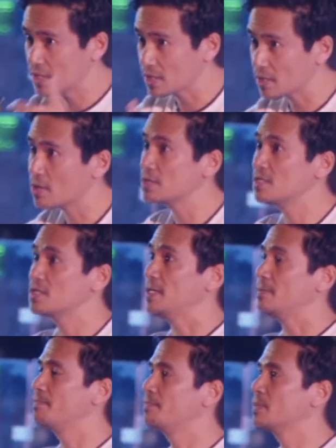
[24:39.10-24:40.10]
a courtesy.
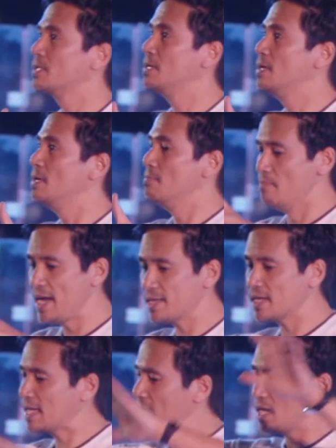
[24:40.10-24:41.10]
May
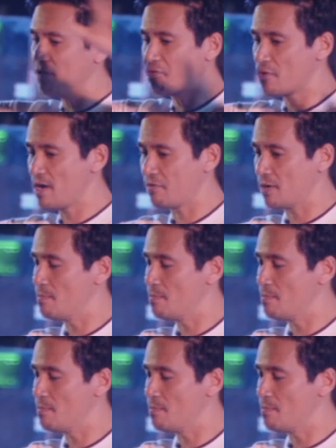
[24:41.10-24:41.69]
the king live forever.